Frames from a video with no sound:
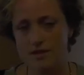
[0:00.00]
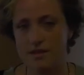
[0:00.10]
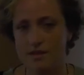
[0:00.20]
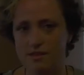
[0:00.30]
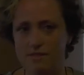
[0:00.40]

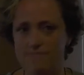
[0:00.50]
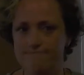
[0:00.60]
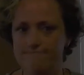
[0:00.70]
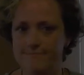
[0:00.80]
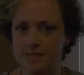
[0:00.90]
the
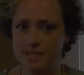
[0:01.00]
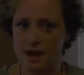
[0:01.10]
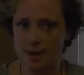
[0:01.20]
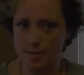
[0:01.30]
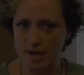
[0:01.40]

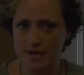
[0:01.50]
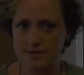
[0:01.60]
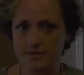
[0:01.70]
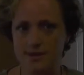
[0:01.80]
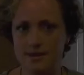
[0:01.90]

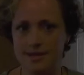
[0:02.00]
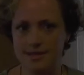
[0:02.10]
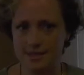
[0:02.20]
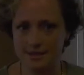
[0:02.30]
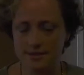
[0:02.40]
topics and
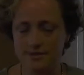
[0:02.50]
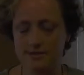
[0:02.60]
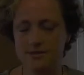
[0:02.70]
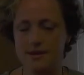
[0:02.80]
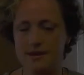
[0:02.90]

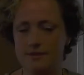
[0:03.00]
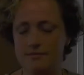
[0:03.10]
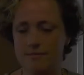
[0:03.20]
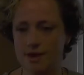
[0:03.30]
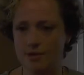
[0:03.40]
ideas
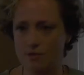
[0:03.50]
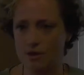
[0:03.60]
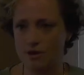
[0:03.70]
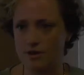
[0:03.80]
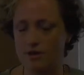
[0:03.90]
that my
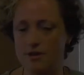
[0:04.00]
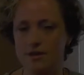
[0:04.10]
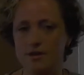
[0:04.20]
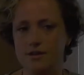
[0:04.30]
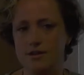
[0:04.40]
work
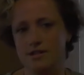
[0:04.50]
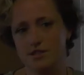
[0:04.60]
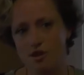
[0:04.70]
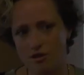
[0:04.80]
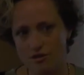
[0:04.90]

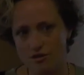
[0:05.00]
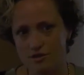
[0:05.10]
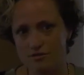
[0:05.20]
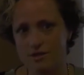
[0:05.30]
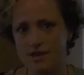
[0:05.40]
is called
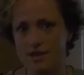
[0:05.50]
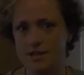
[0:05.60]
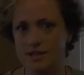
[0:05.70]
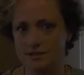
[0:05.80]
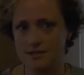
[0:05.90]
to and that
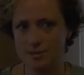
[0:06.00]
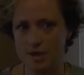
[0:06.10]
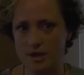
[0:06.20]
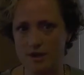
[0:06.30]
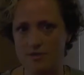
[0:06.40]
it needs to be in